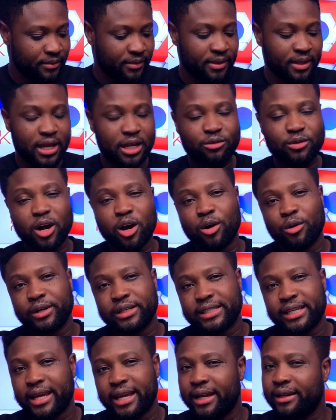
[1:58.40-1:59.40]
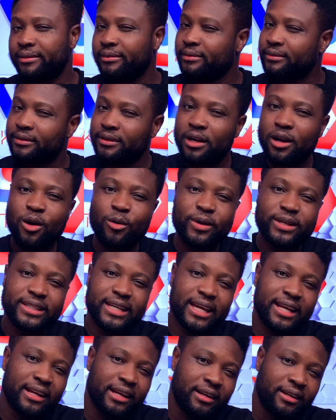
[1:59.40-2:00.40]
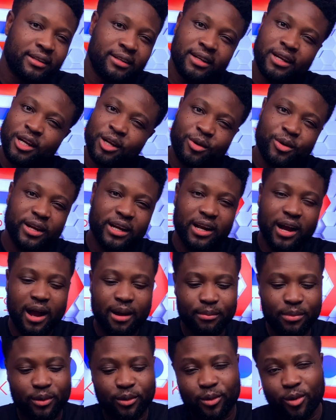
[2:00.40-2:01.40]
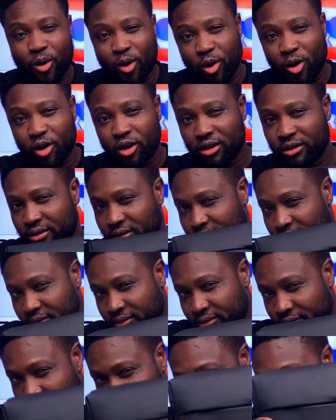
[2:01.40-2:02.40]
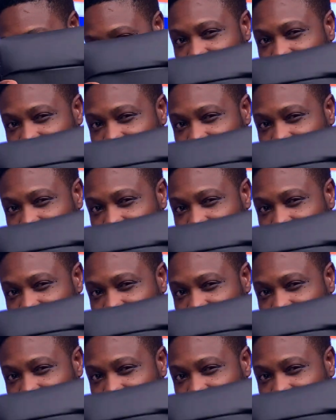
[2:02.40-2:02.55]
That's why I always say, always get a Quick combo or the